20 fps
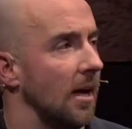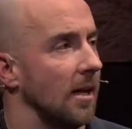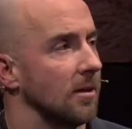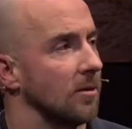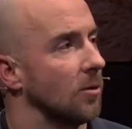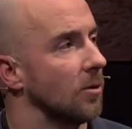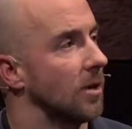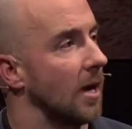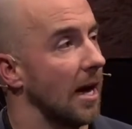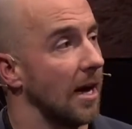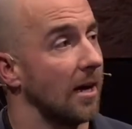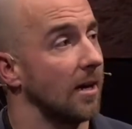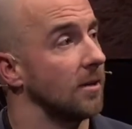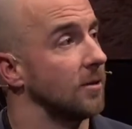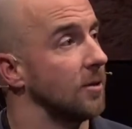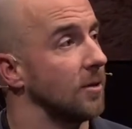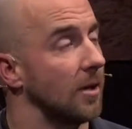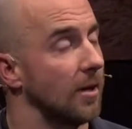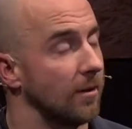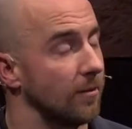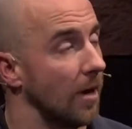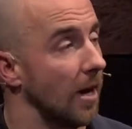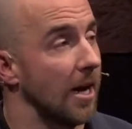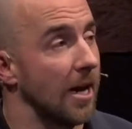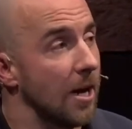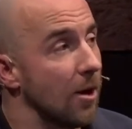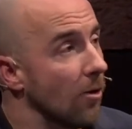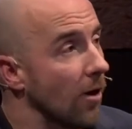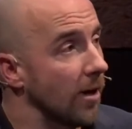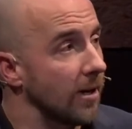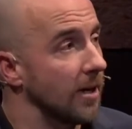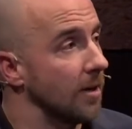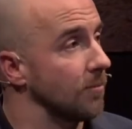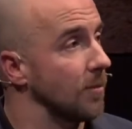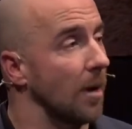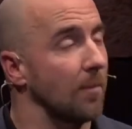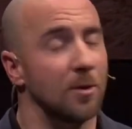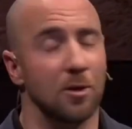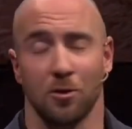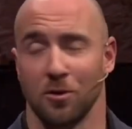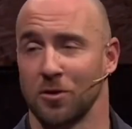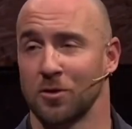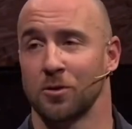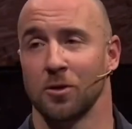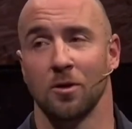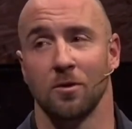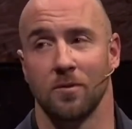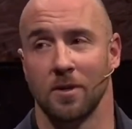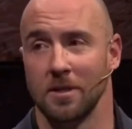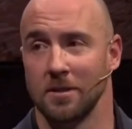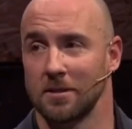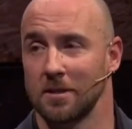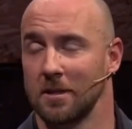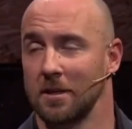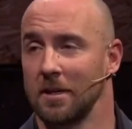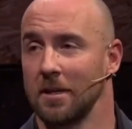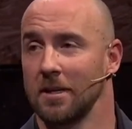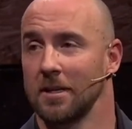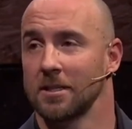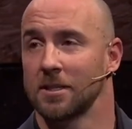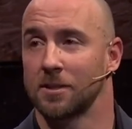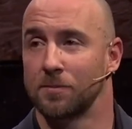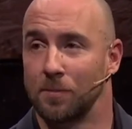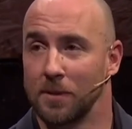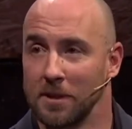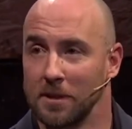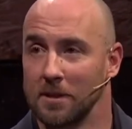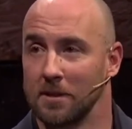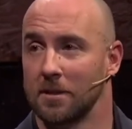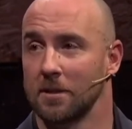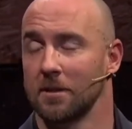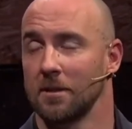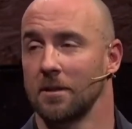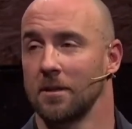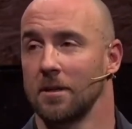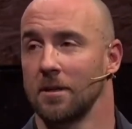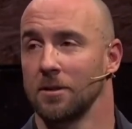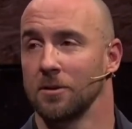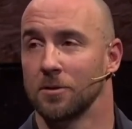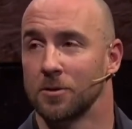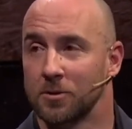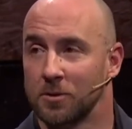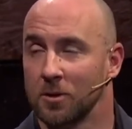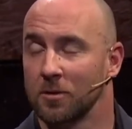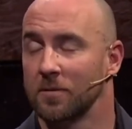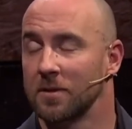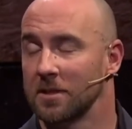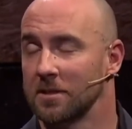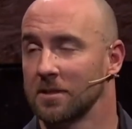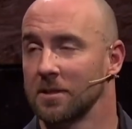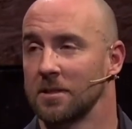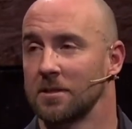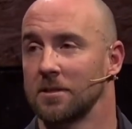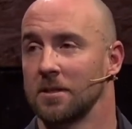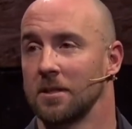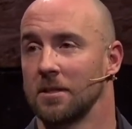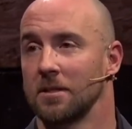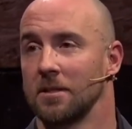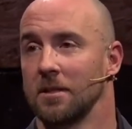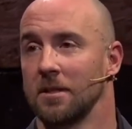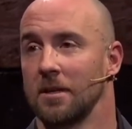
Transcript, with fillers: Lord, I, here I am, I'm your servant, speak, your servant is listening.